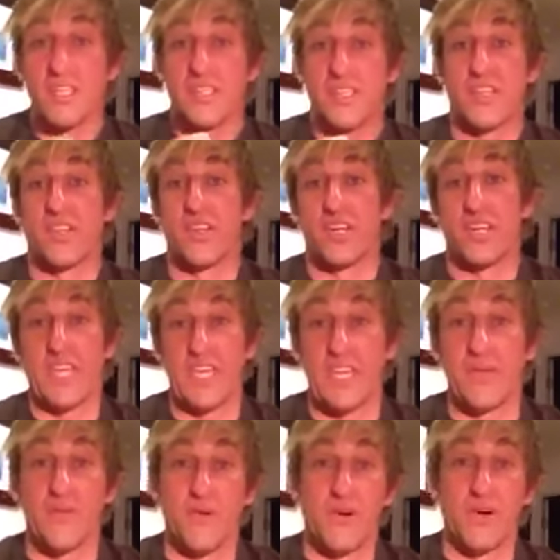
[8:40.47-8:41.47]
to look
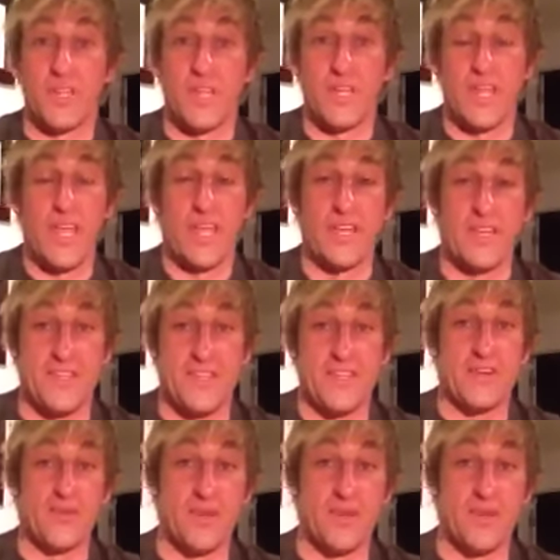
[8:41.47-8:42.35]
inward and deal